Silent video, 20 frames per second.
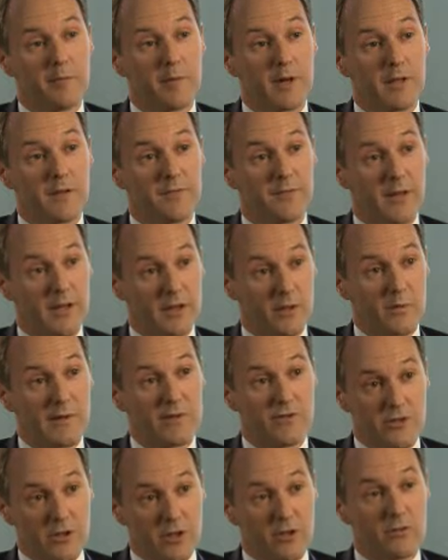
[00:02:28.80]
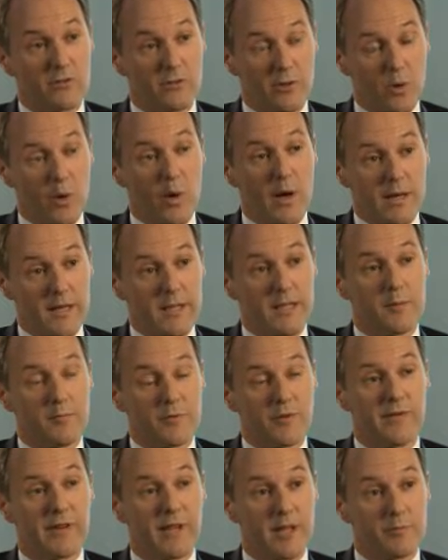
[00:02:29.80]
in mind the fact that we sold quite a
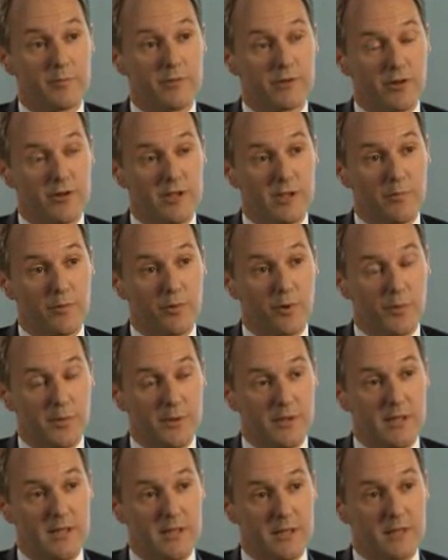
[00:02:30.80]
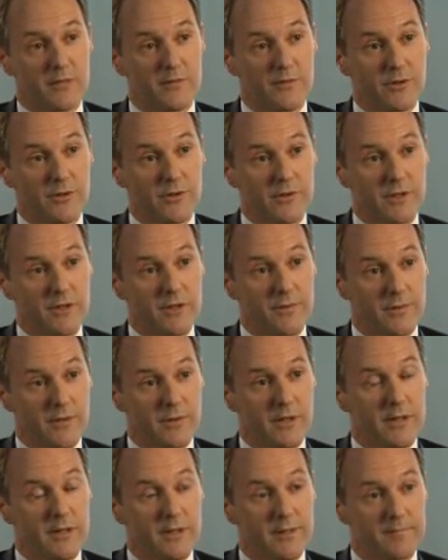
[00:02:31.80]
number of income-producing properties in the first half of
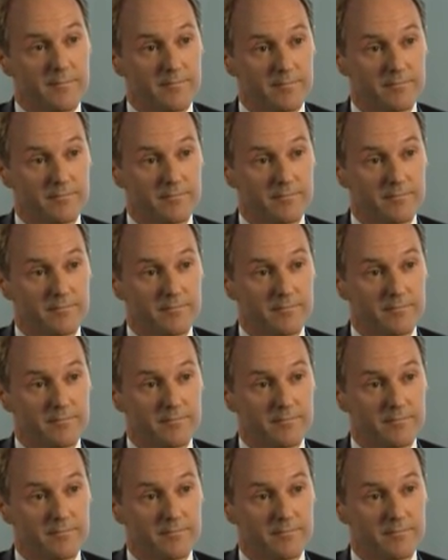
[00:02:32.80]
the year.